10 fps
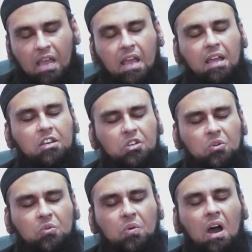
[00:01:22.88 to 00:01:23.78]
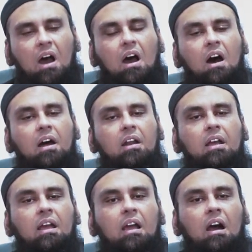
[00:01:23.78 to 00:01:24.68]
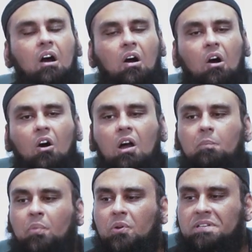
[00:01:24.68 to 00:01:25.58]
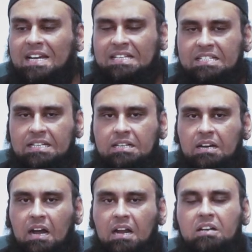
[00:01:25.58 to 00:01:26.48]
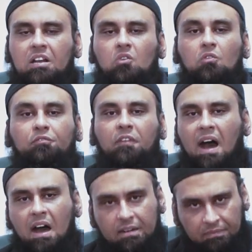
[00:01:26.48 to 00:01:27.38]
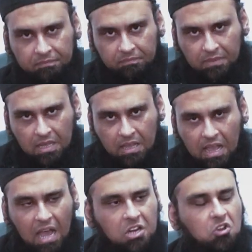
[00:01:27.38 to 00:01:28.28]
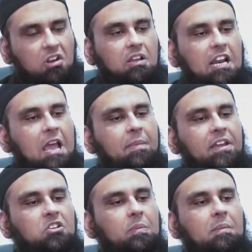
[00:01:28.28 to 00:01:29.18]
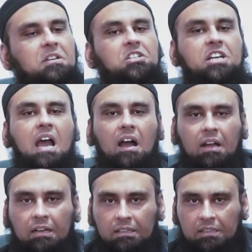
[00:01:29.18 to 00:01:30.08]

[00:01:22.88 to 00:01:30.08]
And you are all protected under kuffar and you are claiming to be Mashiach.